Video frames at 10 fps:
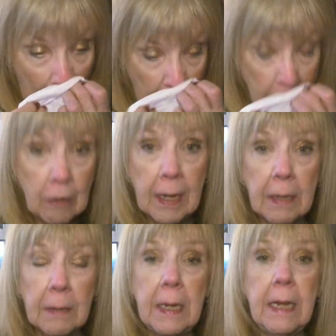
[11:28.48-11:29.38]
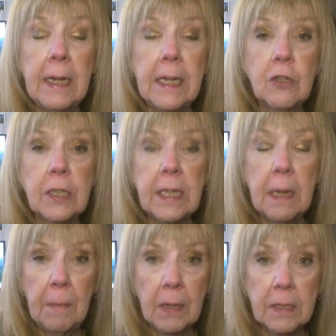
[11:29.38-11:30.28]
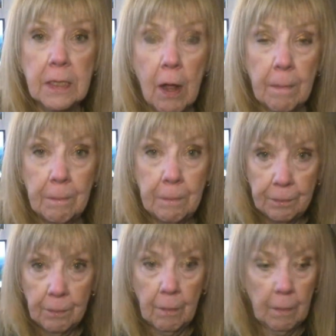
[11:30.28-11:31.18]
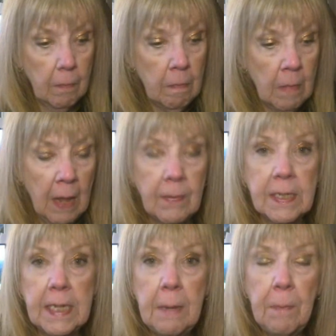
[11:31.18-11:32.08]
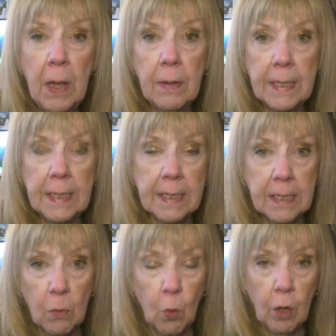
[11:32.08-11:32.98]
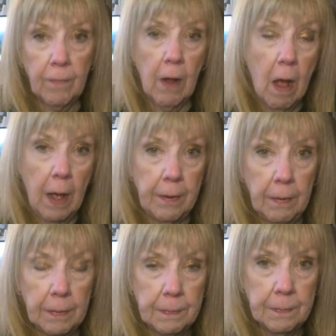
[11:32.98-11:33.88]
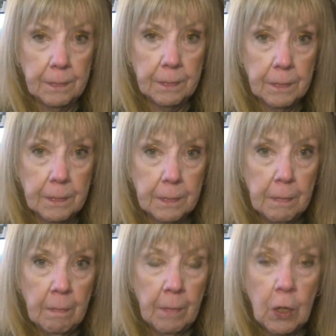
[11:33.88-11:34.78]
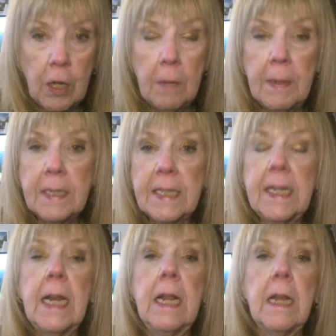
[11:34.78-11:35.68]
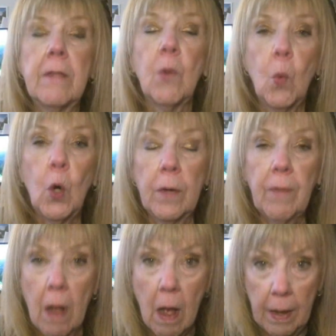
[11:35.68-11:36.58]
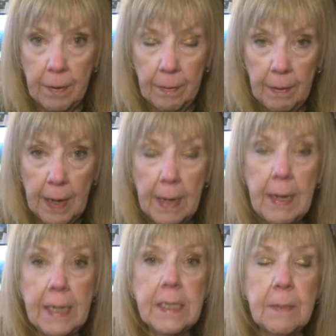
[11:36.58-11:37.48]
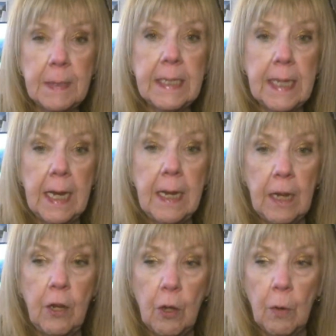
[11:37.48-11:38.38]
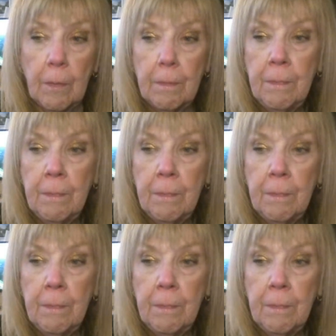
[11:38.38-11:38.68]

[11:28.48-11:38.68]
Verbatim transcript: And you get need to get your seatbelts on. And a seatbelt is the Word of God. You need to be sitting in the Word of God, and it needs to be sitting in you.